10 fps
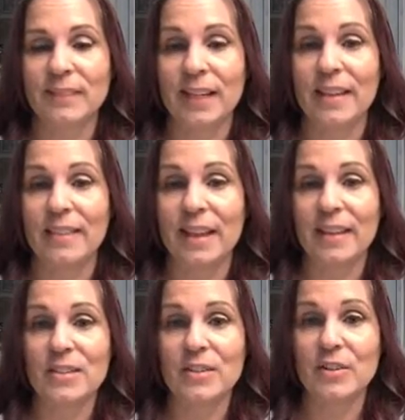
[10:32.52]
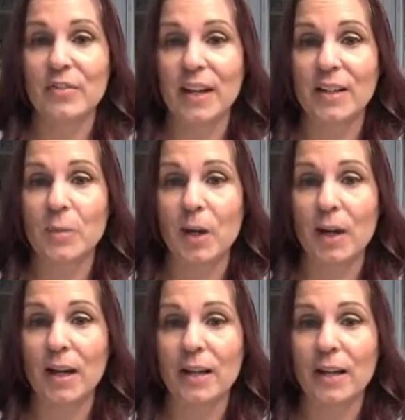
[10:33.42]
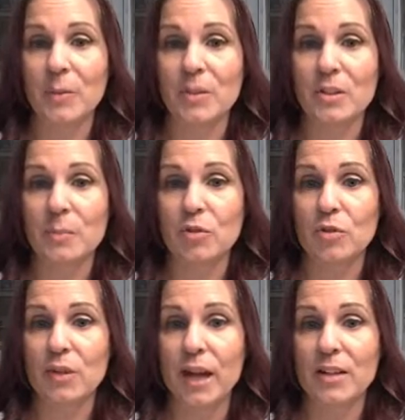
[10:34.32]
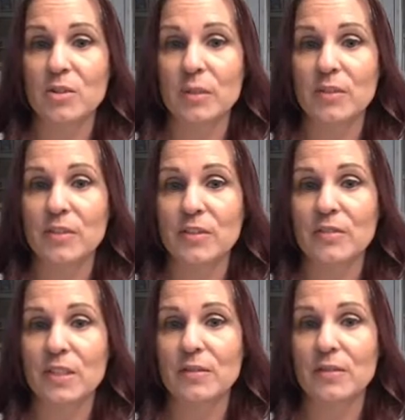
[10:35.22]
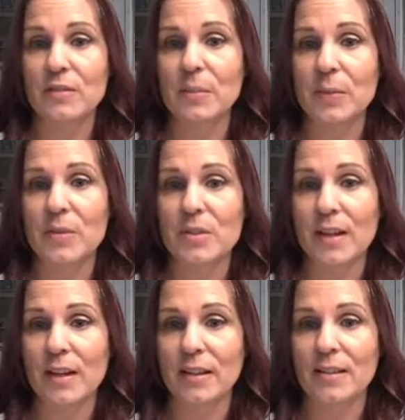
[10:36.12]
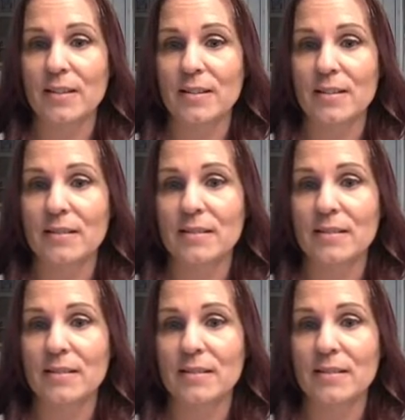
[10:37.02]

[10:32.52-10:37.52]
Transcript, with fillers: And then to find y, I would subtract 115 from both sides.